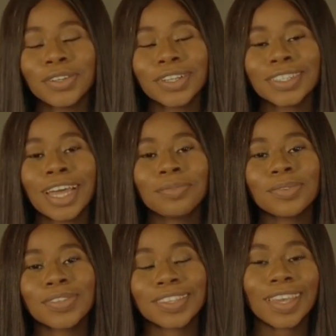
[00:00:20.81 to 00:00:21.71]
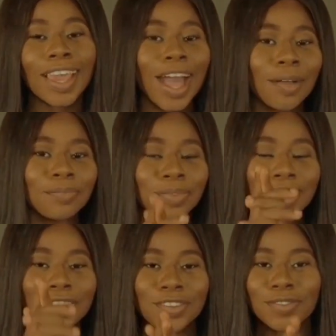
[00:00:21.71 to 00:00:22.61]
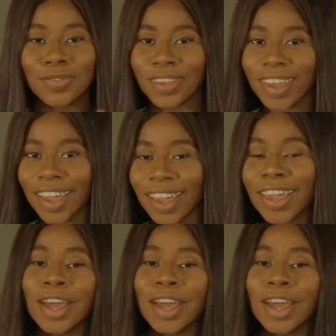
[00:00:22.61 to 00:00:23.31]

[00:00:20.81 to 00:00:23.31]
Long time no see. Happy New Year.